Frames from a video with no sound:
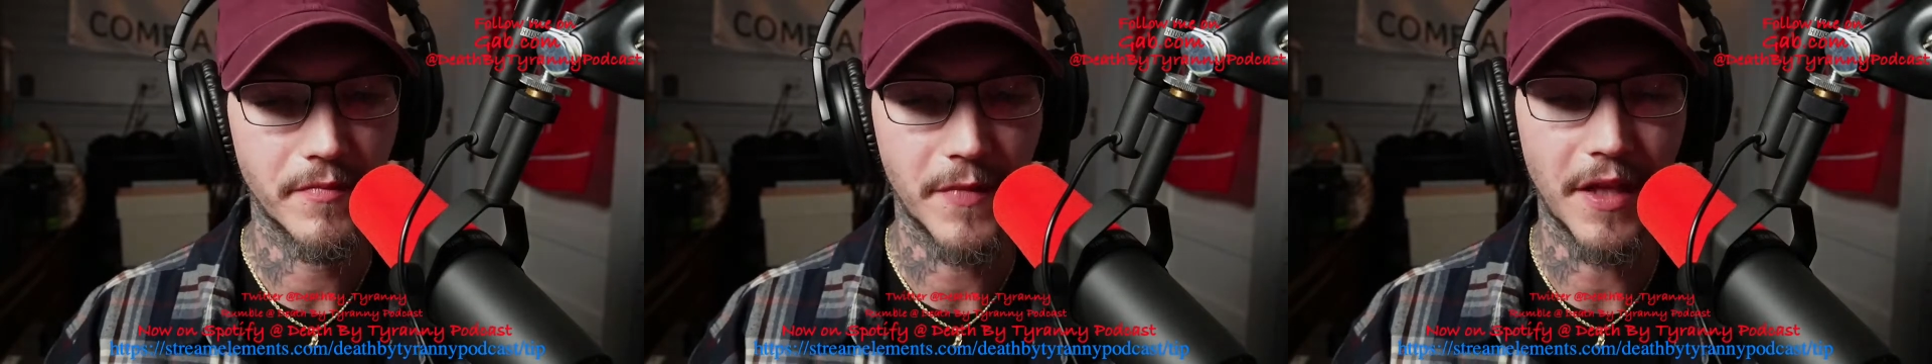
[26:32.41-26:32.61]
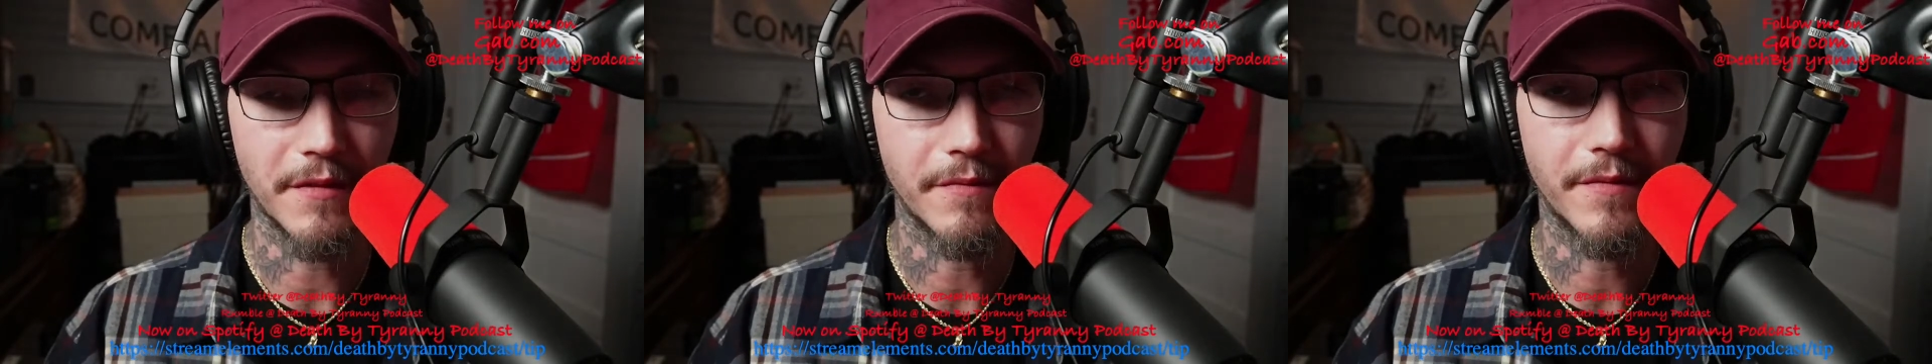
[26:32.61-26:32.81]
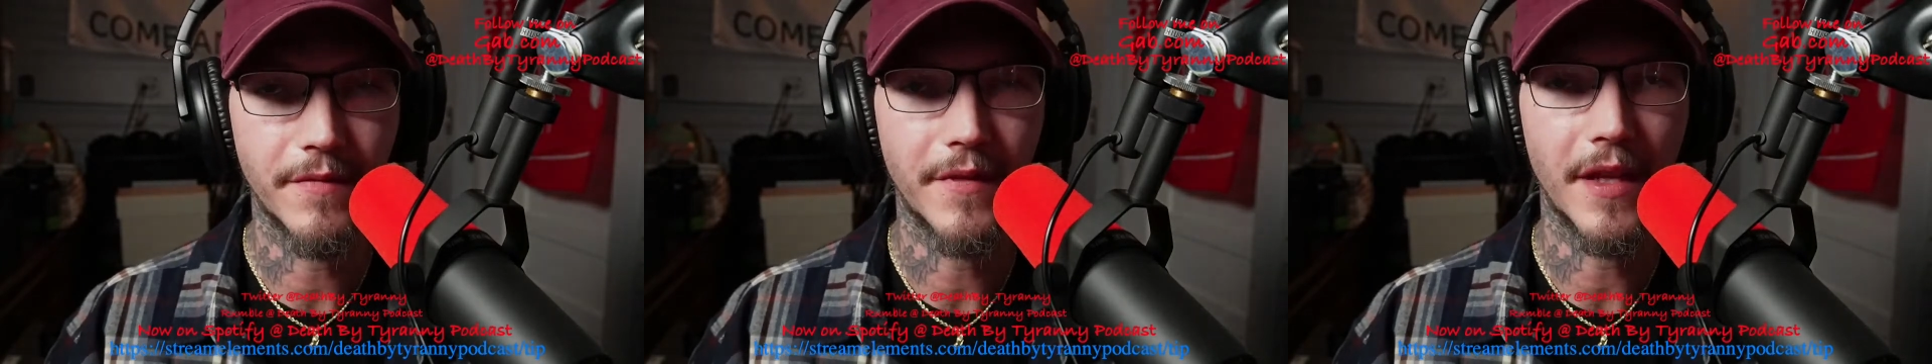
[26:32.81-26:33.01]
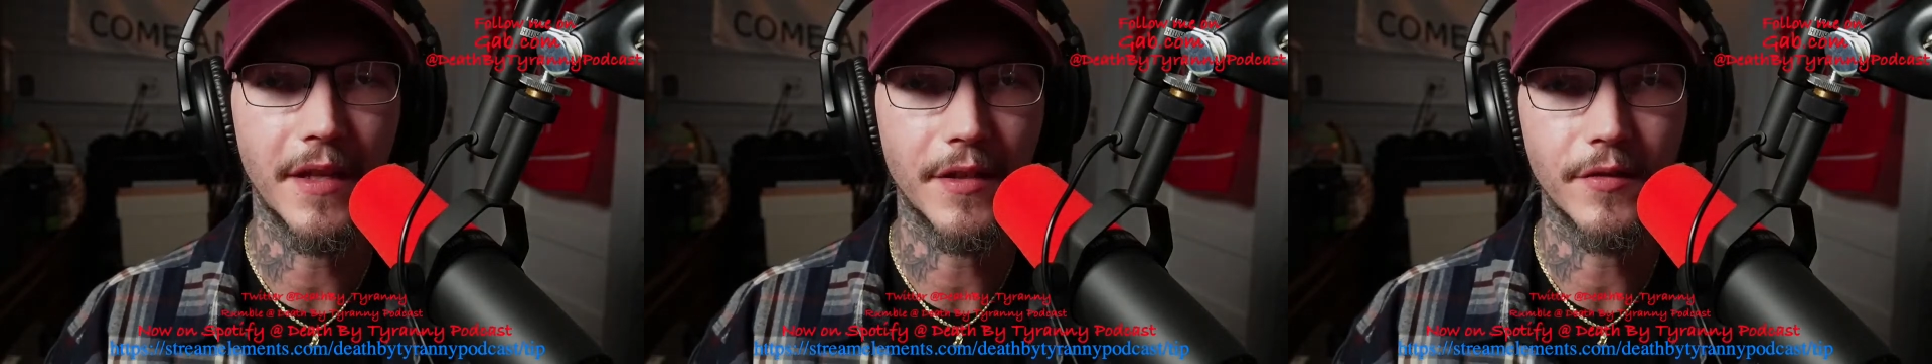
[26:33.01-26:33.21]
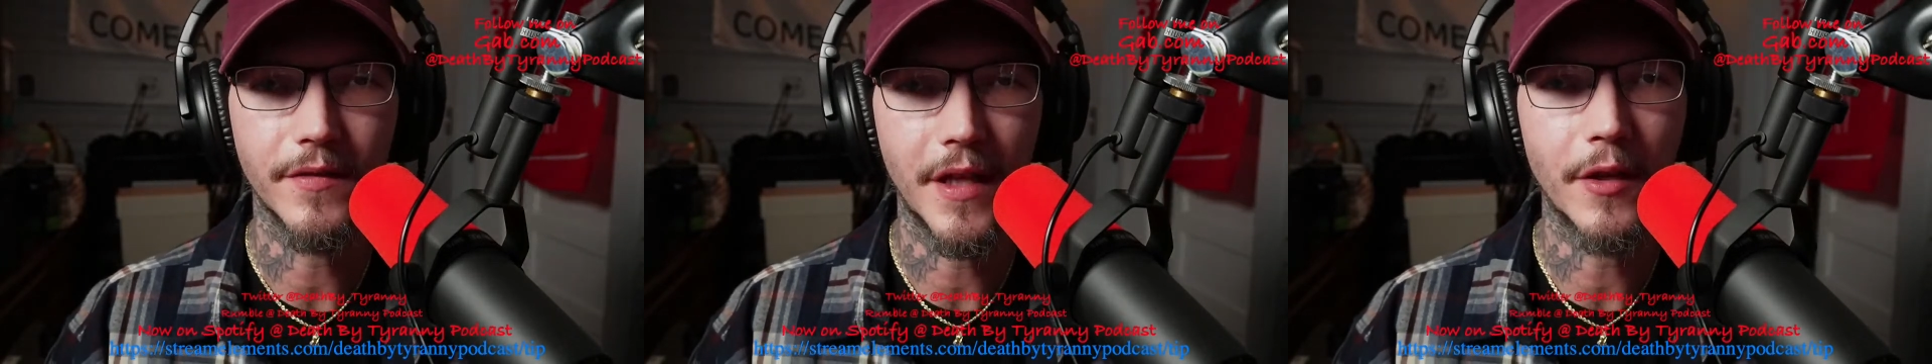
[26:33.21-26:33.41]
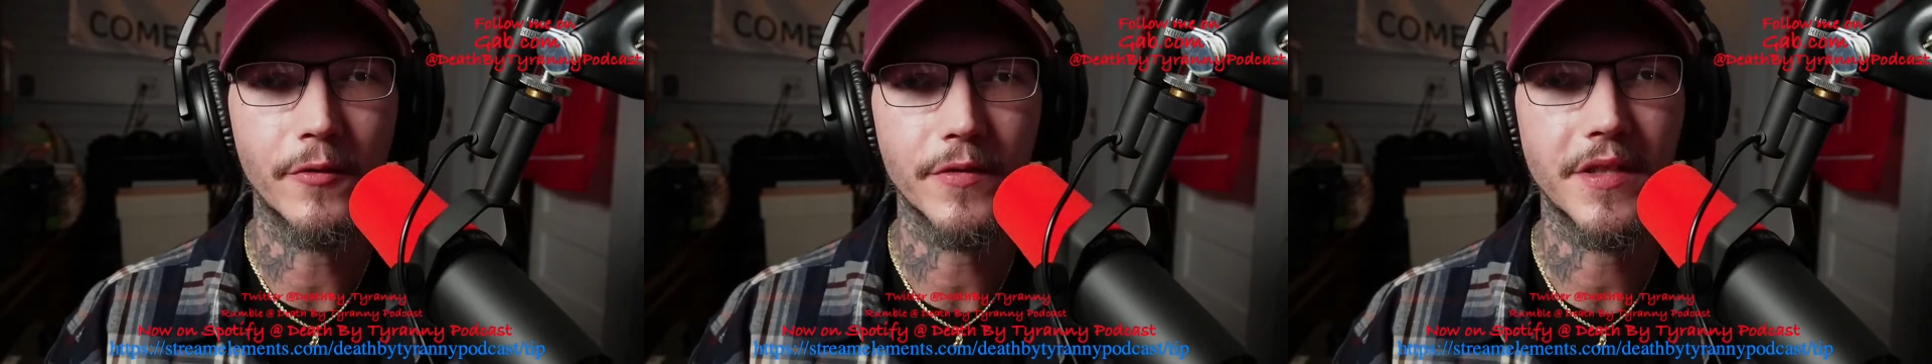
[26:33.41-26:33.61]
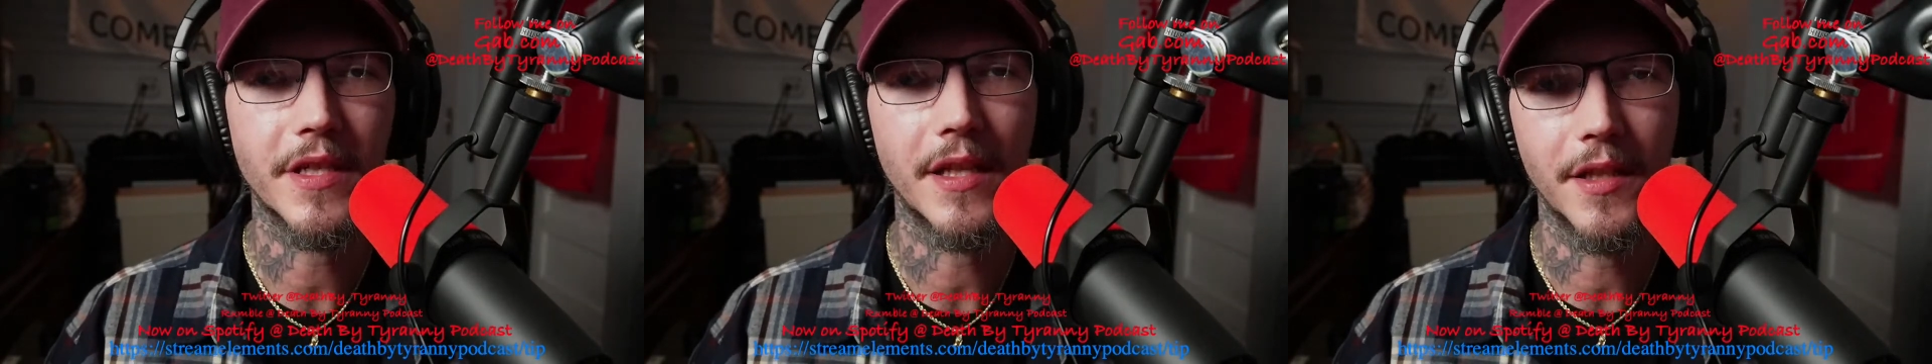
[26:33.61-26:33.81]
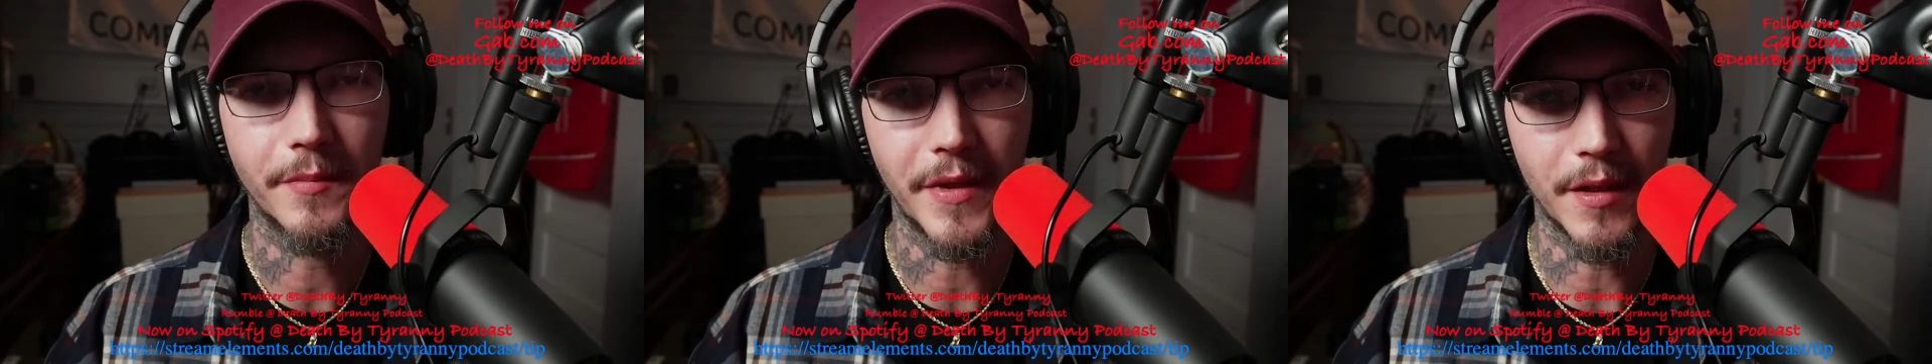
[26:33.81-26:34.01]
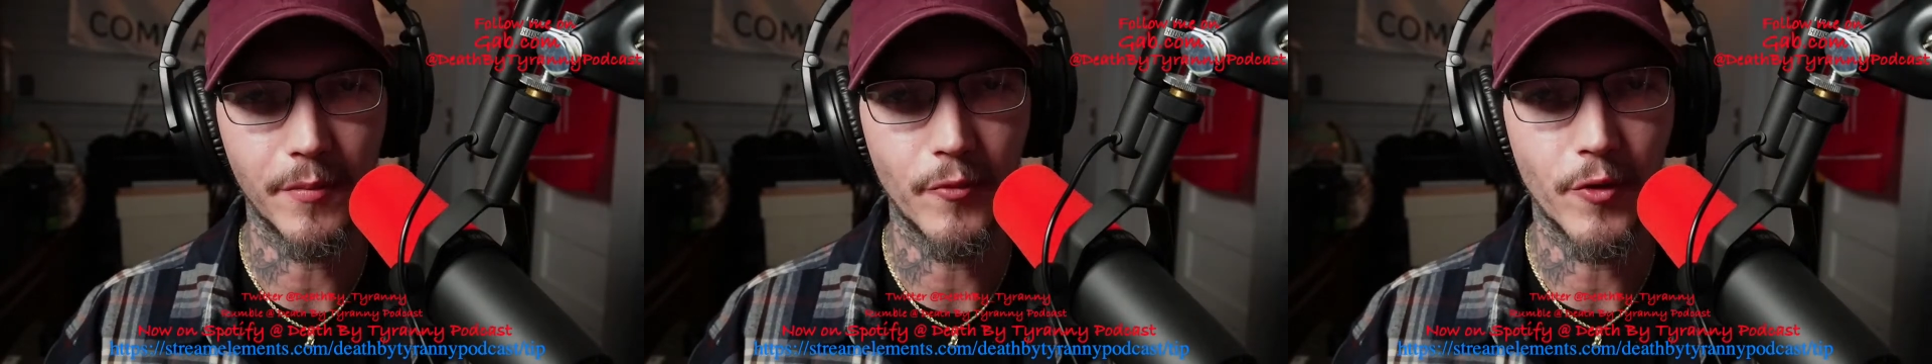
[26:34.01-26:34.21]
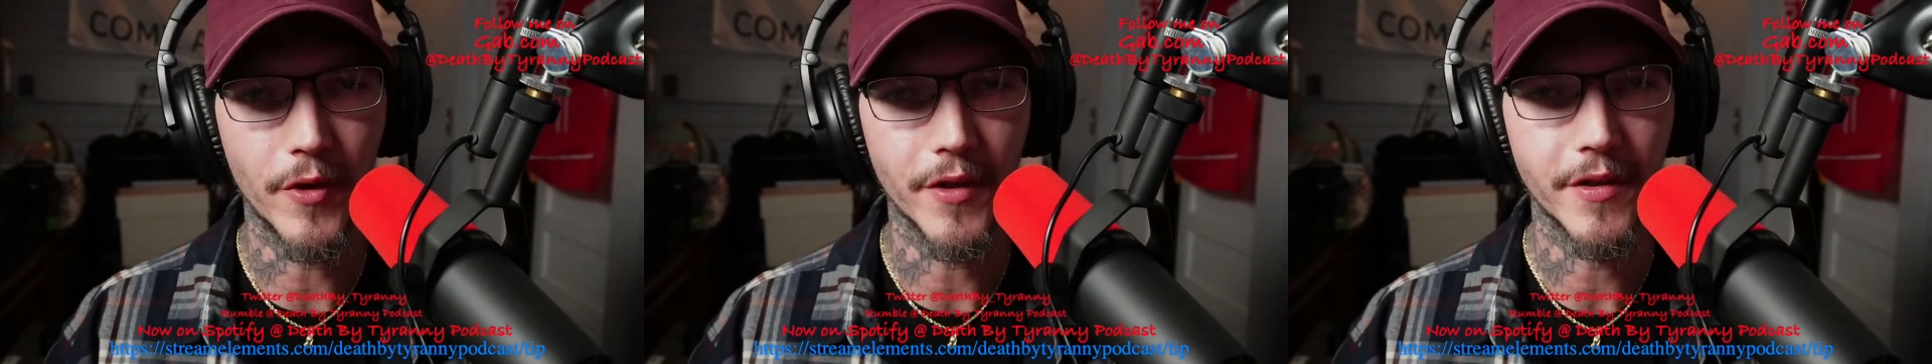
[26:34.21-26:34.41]
they don't sell them
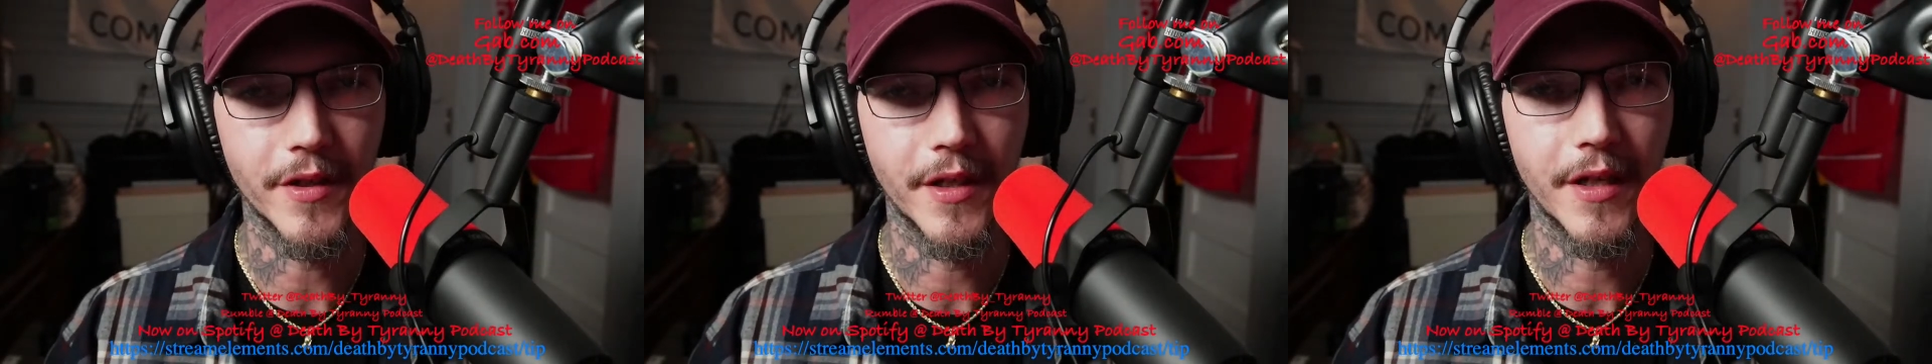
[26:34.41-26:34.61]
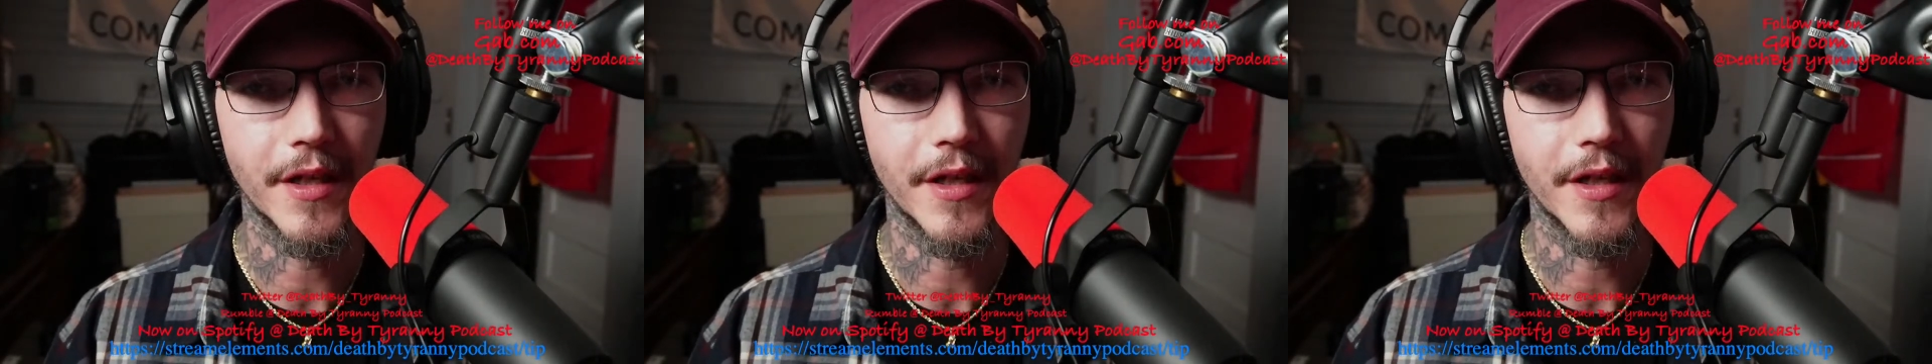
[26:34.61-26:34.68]
anymore.